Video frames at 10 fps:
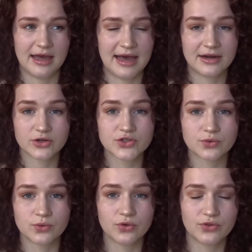at our
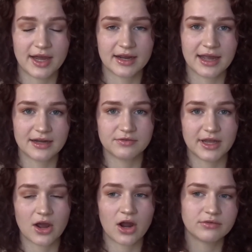school that kind of
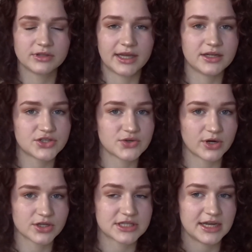like are related to
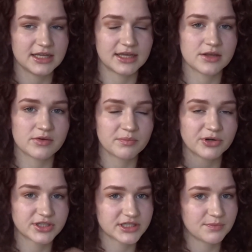our study that you can
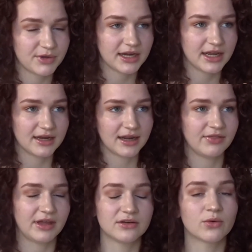participate in
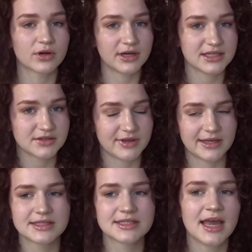and that organize
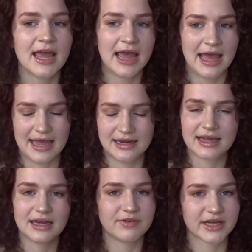events and
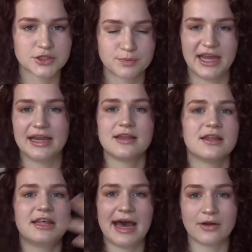I kind of
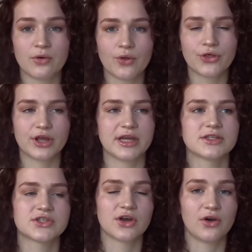explain that whole
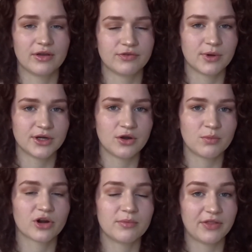thing so if you want to know
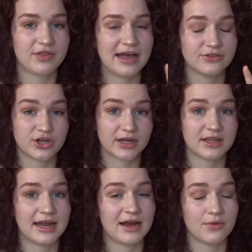more about that
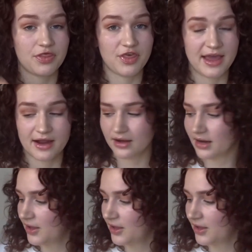check that out there